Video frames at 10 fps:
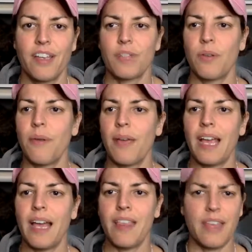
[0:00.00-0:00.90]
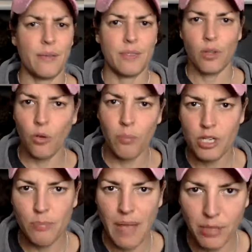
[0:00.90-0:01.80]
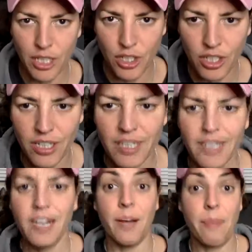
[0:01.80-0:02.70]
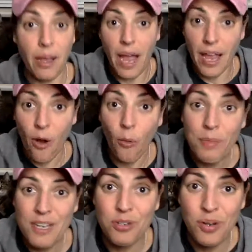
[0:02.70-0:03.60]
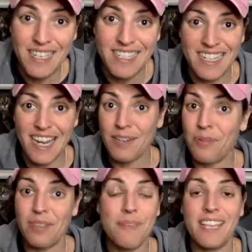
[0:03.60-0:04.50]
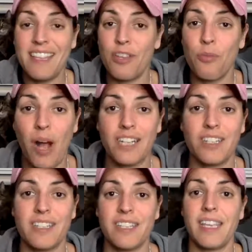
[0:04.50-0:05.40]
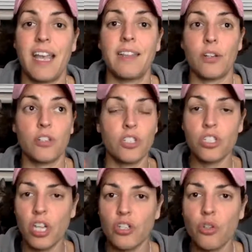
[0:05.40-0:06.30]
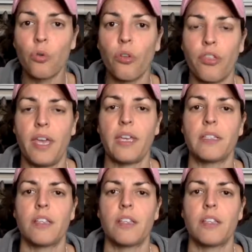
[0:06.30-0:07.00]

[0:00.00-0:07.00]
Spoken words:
So anyway, that was a whole bunch of babbly-gook. I hope that you guys stayed with me and that you watched this again. There's such cool things.